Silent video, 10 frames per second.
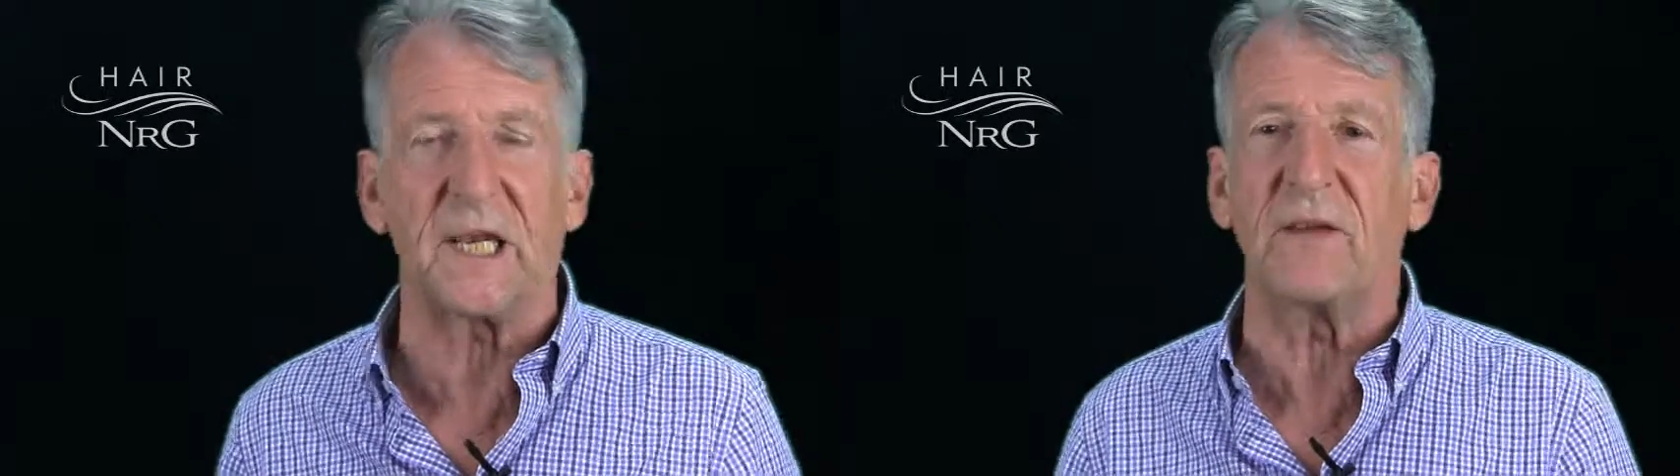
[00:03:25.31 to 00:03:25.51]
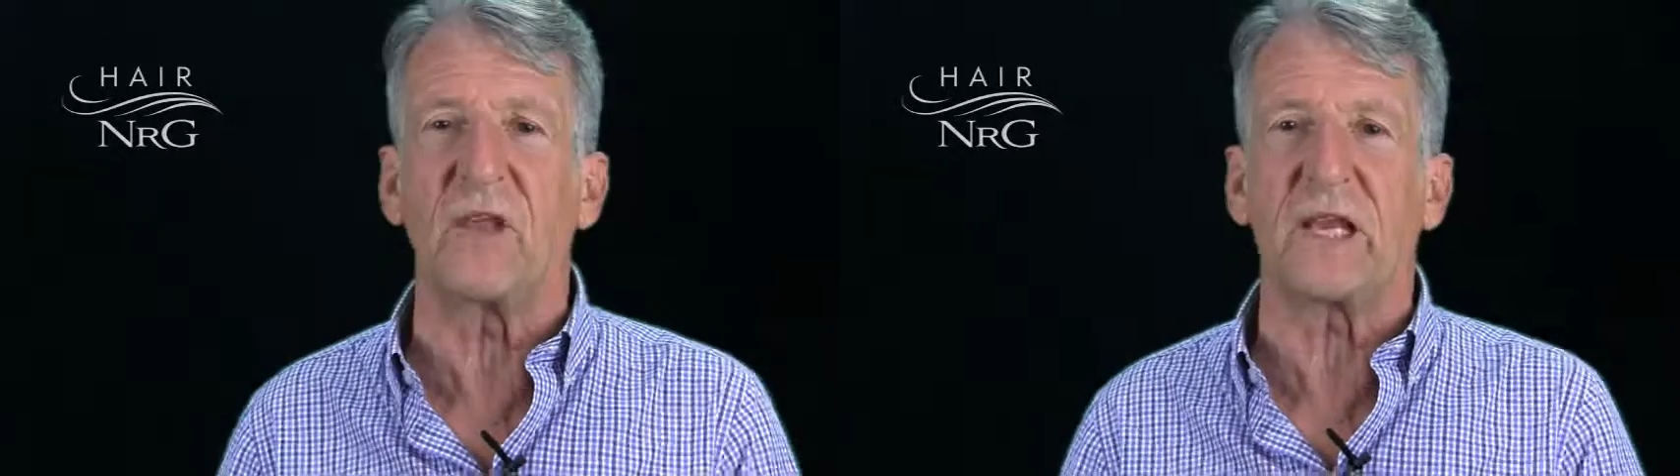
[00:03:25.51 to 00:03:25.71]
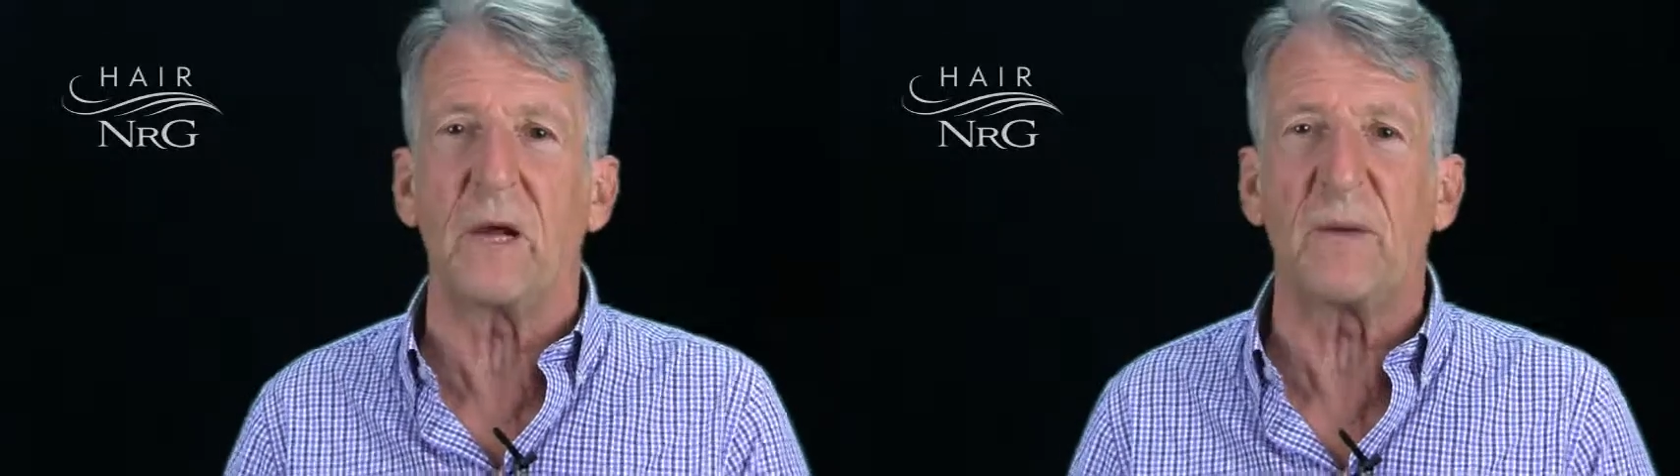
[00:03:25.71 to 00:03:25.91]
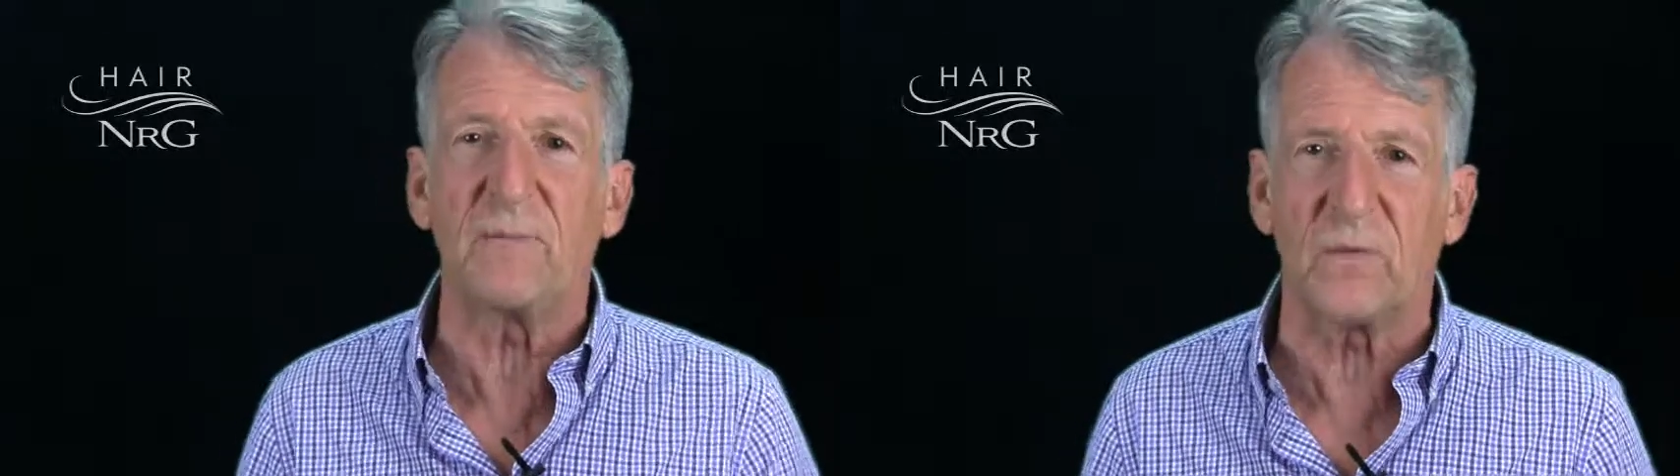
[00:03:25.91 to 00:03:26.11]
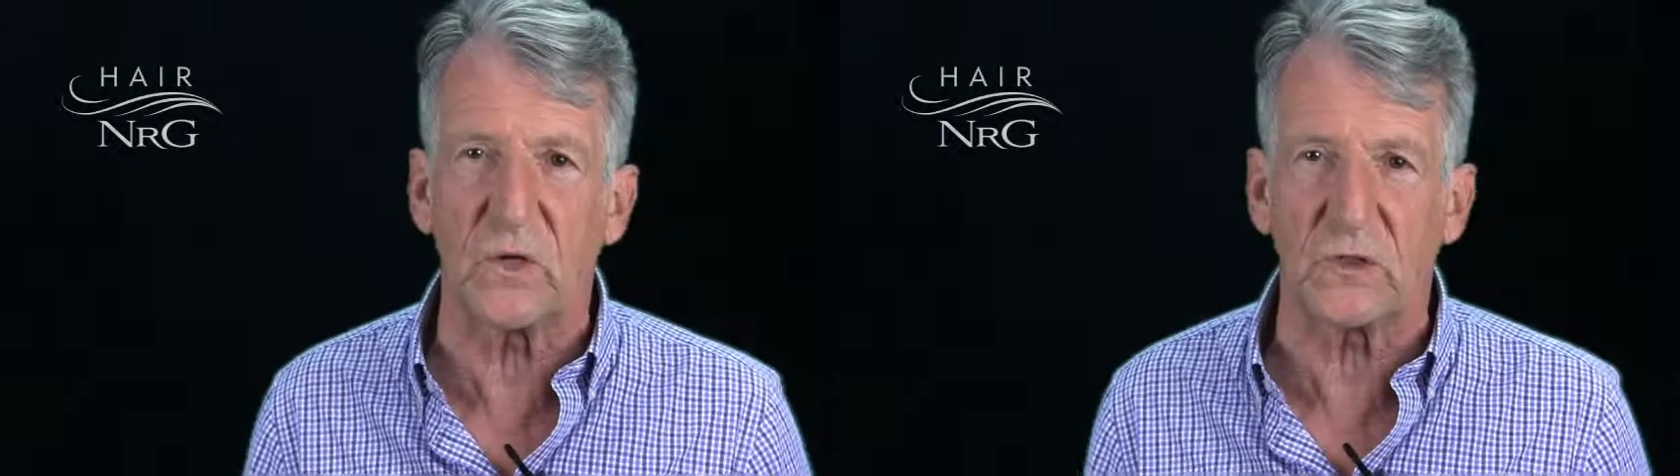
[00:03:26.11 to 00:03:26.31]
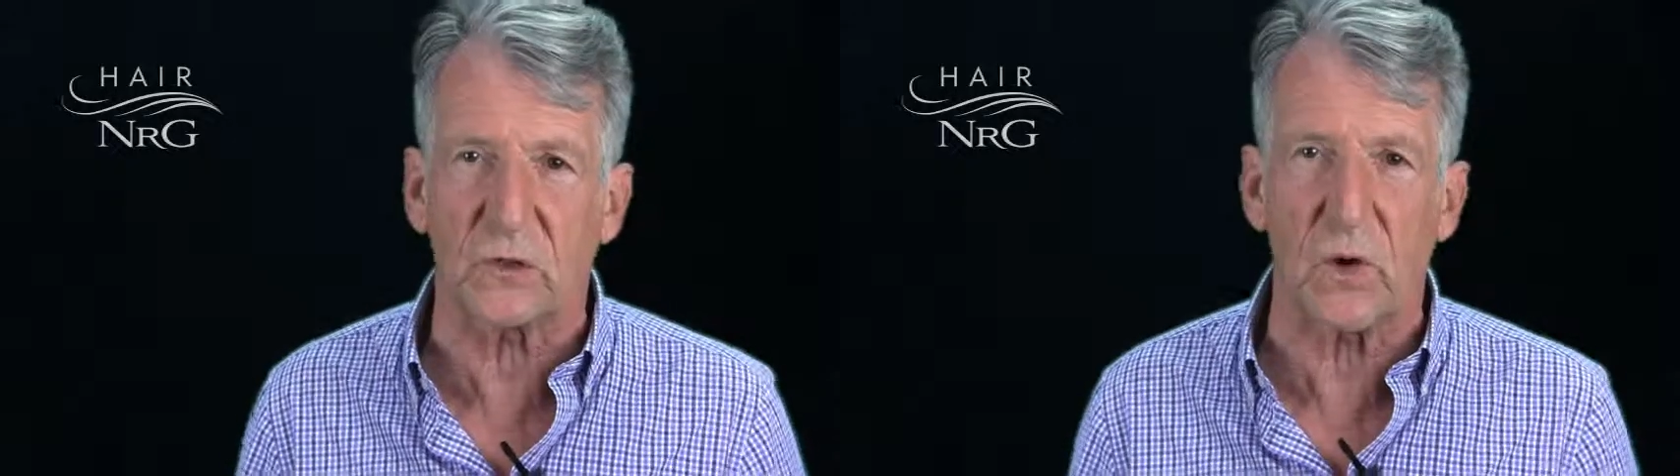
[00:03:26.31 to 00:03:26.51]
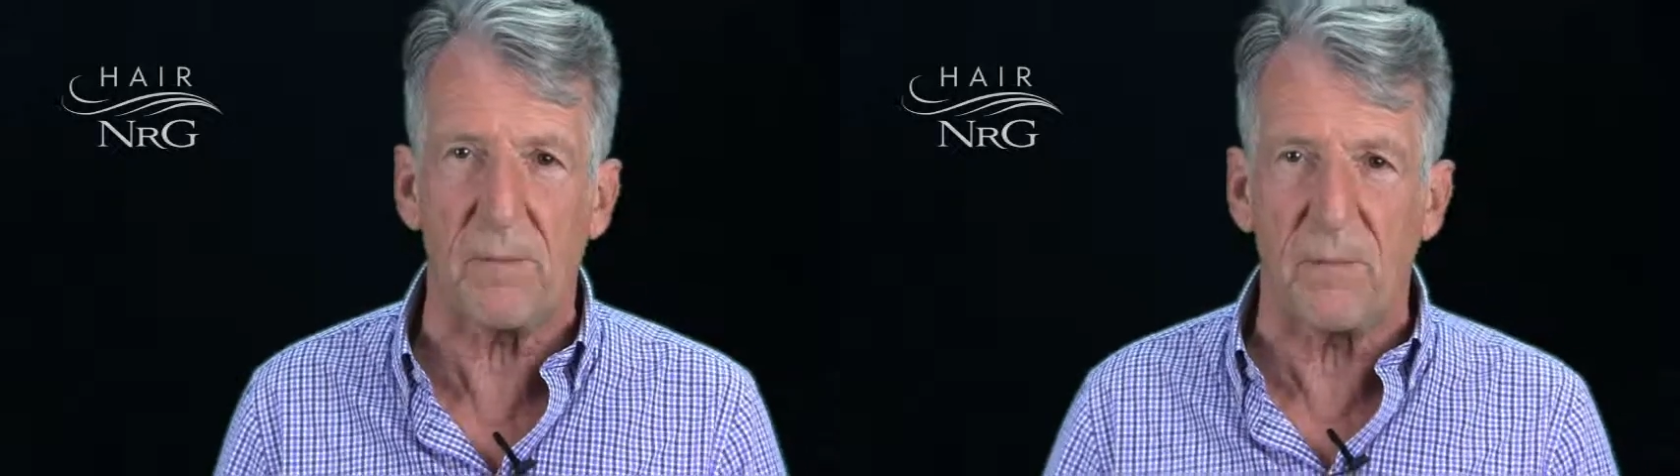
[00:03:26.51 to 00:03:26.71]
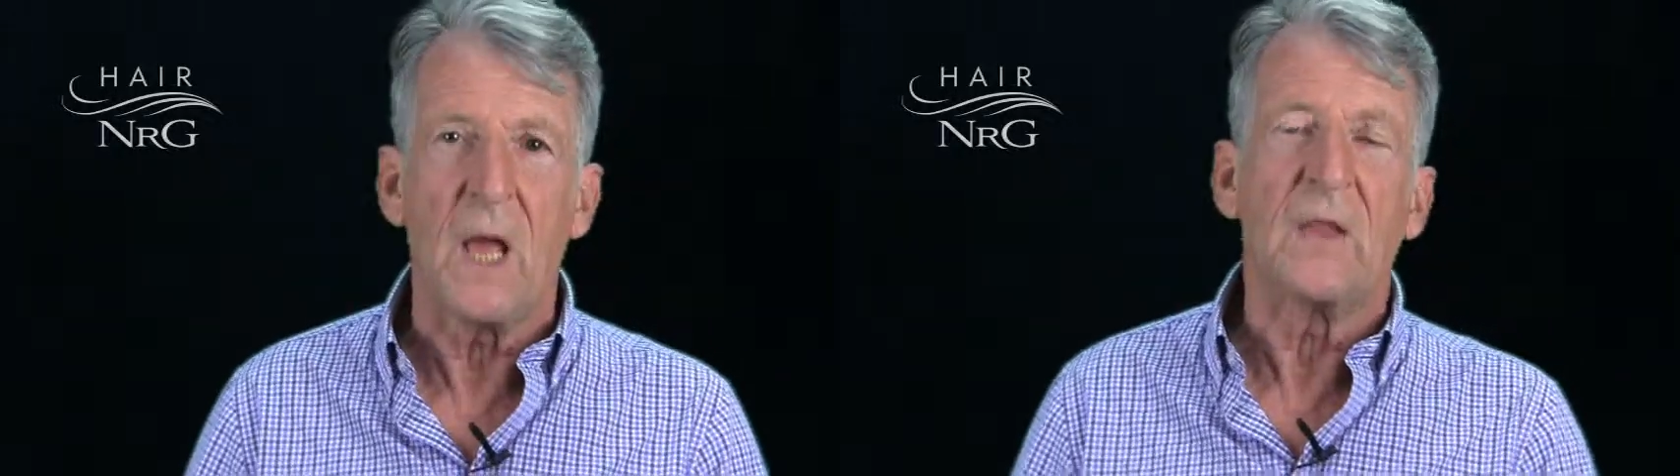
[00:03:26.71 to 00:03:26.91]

If they come in for a trim,